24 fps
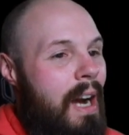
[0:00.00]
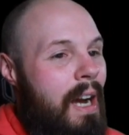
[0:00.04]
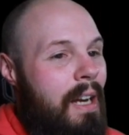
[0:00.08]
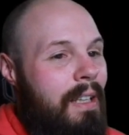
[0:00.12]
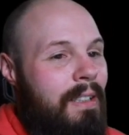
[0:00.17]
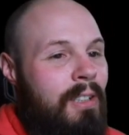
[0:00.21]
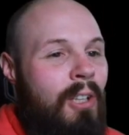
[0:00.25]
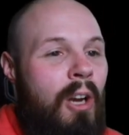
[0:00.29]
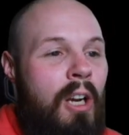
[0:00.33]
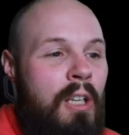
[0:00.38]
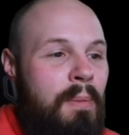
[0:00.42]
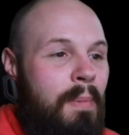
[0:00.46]
he
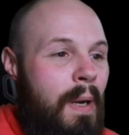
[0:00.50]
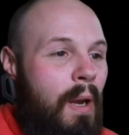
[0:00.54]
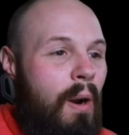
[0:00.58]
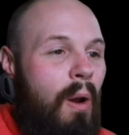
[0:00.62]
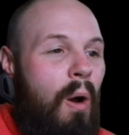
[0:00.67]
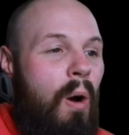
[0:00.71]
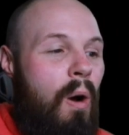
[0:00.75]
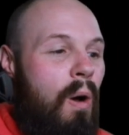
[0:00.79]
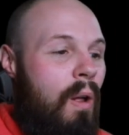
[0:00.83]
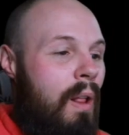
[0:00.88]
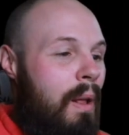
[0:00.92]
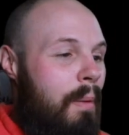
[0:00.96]
talks about
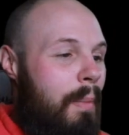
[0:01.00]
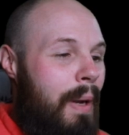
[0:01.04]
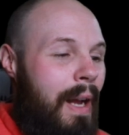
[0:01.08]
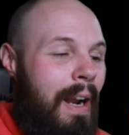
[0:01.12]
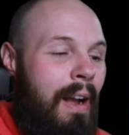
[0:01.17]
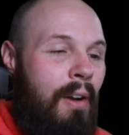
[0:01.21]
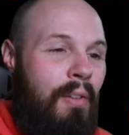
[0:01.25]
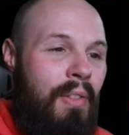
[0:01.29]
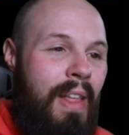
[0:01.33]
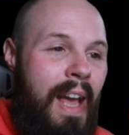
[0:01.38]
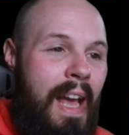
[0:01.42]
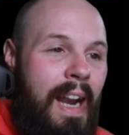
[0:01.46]

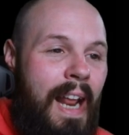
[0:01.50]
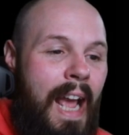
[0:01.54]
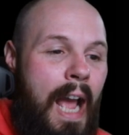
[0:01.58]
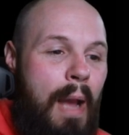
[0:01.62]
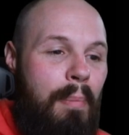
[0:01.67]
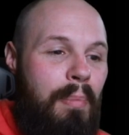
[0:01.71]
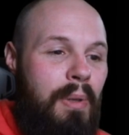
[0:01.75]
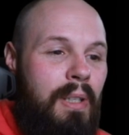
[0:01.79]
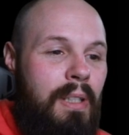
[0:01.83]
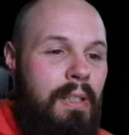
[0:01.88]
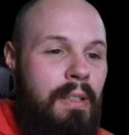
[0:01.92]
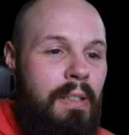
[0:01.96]
how that
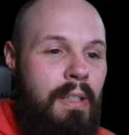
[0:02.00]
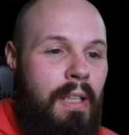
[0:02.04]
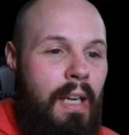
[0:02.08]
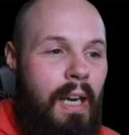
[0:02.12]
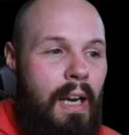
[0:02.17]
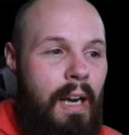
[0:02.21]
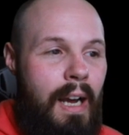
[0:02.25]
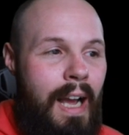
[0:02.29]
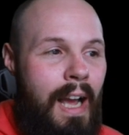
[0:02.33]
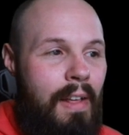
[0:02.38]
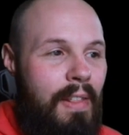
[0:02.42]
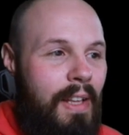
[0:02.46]
happened,
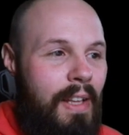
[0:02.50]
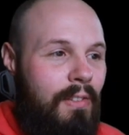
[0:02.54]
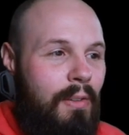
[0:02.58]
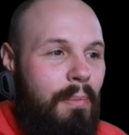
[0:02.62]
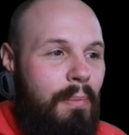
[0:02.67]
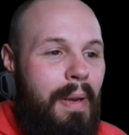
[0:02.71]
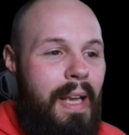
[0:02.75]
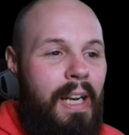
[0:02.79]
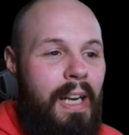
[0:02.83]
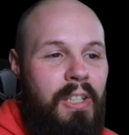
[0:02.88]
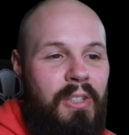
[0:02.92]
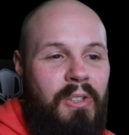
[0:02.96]
how they have to
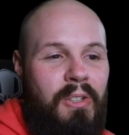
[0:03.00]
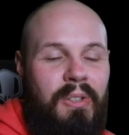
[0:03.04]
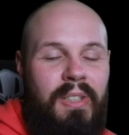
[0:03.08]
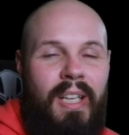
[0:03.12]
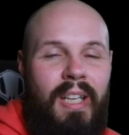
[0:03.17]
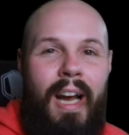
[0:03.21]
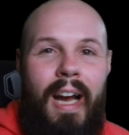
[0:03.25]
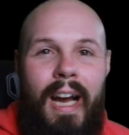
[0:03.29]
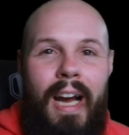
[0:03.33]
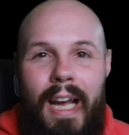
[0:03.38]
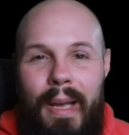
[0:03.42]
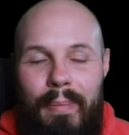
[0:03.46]
manage their
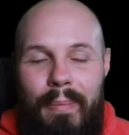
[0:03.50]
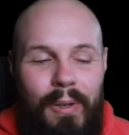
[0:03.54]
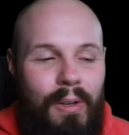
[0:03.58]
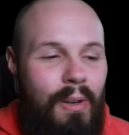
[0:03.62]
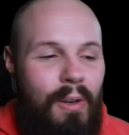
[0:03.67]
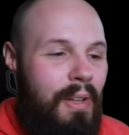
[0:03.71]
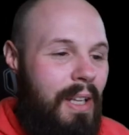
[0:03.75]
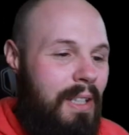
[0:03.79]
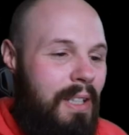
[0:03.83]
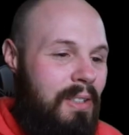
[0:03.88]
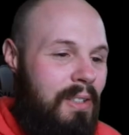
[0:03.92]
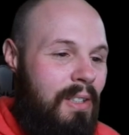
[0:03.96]
time and
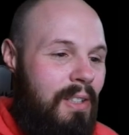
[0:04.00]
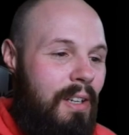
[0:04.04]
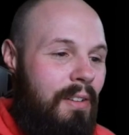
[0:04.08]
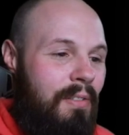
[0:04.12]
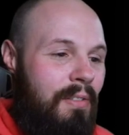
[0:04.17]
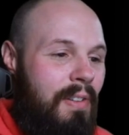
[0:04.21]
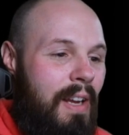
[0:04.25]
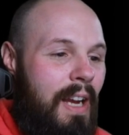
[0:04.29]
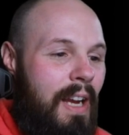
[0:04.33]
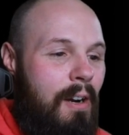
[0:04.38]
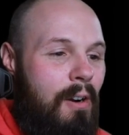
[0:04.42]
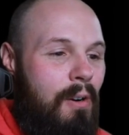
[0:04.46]
all that
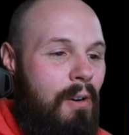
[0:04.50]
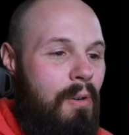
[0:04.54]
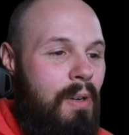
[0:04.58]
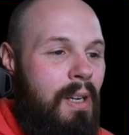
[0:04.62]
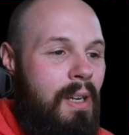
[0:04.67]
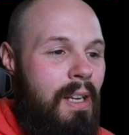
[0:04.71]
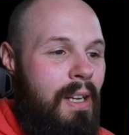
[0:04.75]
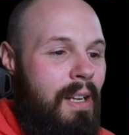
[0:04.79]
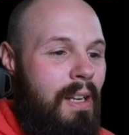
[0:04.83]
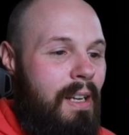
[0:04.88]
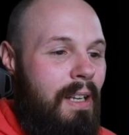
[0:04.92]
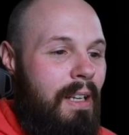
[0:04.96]
stuff, how
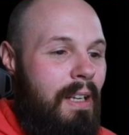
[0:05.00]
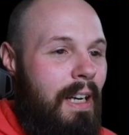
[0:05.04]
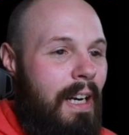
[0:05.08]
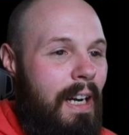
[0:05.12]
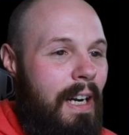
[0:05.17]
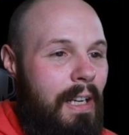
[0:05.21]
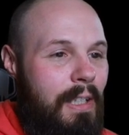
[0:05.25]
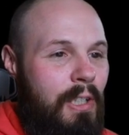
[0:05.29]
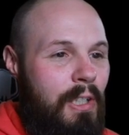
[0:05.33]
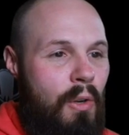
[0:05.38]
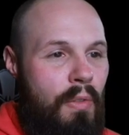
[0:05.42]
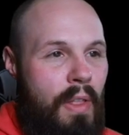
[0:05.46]

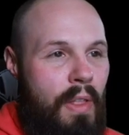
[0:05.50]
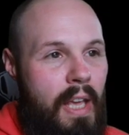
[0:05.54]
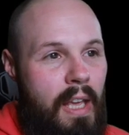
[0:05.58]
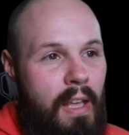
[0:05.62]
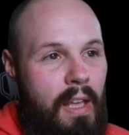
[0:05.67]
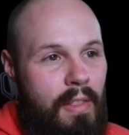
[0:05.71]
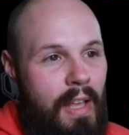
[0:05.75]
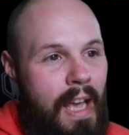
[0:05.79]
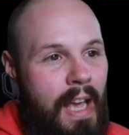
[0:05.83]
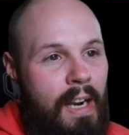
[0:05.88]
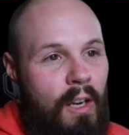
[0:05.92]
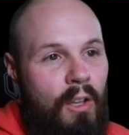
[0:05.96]

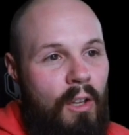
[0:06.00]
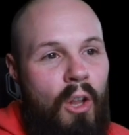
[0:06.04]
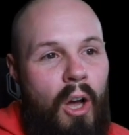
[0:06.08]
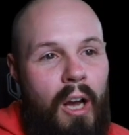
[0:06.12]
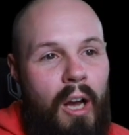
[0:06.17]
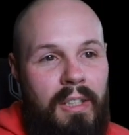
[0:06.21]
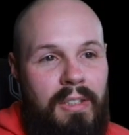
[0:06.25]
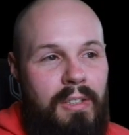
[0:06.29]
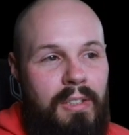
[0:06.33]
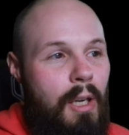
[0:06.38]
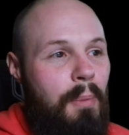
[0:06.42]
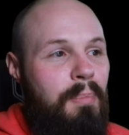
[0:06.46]
they had a
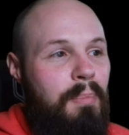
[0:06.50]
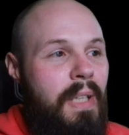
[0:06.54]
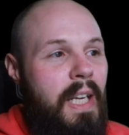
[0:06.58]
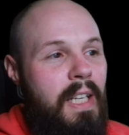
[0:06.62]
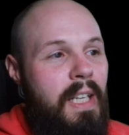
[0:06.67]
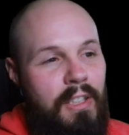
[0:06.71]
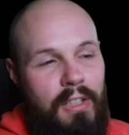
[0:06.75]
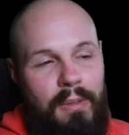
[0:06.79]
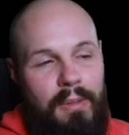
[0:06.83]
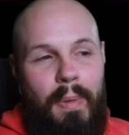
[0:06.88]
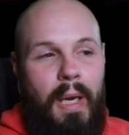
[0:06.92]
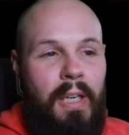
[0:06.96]
lost update
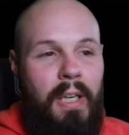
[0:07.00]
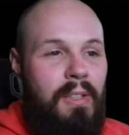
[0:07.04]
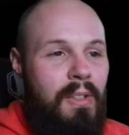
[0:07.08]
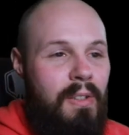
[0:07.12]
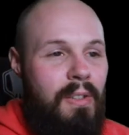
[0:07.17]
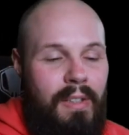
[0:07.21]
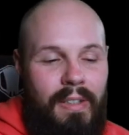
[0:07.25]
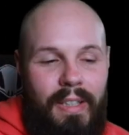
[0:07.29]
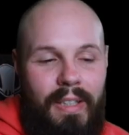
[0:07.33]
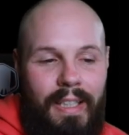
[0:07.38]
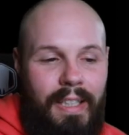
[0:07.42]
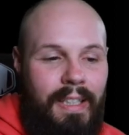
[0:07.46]
in Spectre
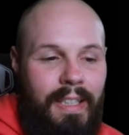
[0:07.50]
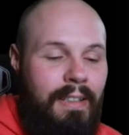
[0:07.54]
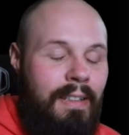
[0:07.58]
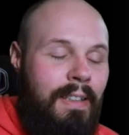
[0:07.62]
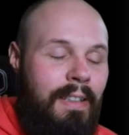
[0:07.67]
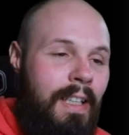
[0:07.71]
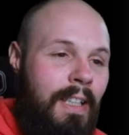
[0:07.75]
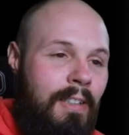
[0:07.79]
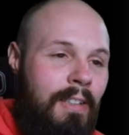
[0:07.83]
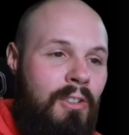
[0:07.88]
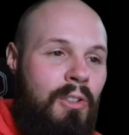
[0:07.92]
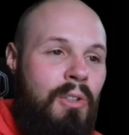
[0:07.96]
that they didn't
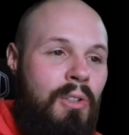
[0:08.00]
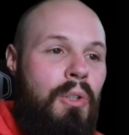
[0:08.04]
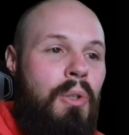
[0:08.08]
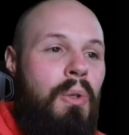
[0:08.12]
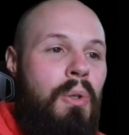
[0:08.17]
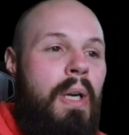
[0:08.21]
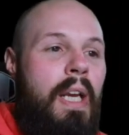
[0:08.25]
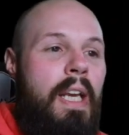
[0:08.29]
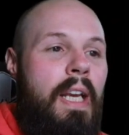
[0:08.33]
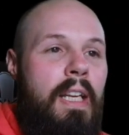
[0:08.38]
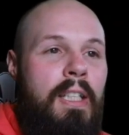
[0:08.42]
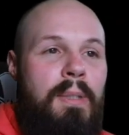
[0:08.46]
get
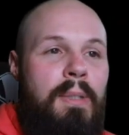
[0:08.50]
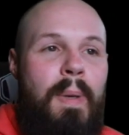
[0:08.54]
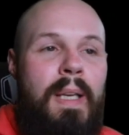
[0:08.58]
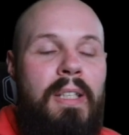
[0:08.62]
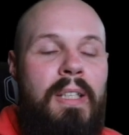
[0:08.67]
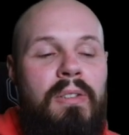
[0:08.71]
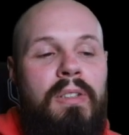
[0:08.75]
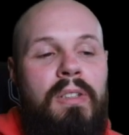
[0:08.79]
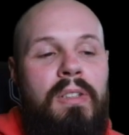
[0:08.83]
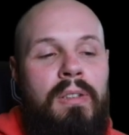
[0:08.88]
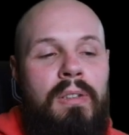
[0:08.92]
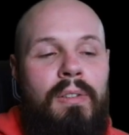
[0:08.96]
to. It's
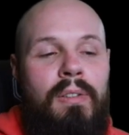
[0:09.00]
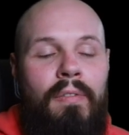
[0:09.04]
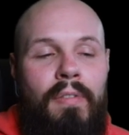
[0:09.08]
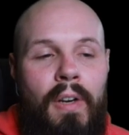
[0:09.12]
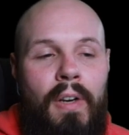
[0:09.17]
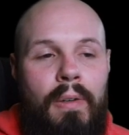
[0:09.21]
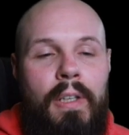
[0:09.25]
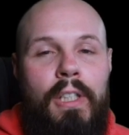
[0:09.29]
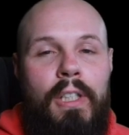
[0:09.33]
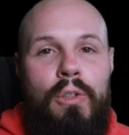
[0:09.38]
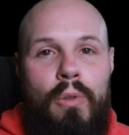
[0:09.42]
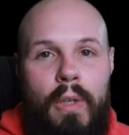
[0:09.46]
basically just a
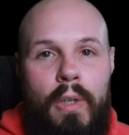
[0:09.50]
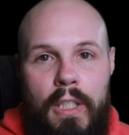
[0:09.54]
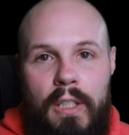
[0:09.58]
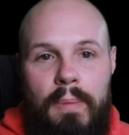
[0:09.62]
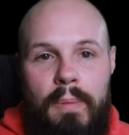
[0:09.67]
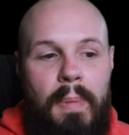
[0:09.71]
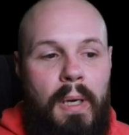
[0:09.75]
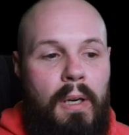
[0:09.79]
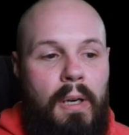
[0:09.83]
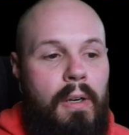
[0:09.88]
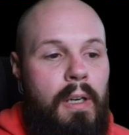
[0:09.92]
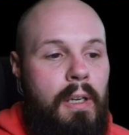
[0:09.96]
very
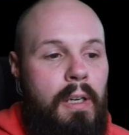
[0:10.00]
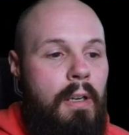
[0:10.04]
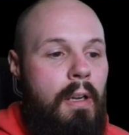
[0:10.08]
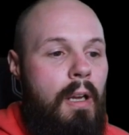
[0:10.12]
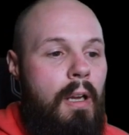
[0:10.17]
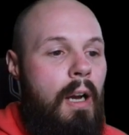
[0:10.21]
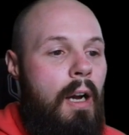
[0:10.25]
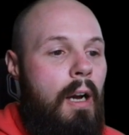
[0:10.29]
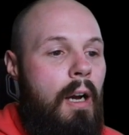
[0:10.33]
transparent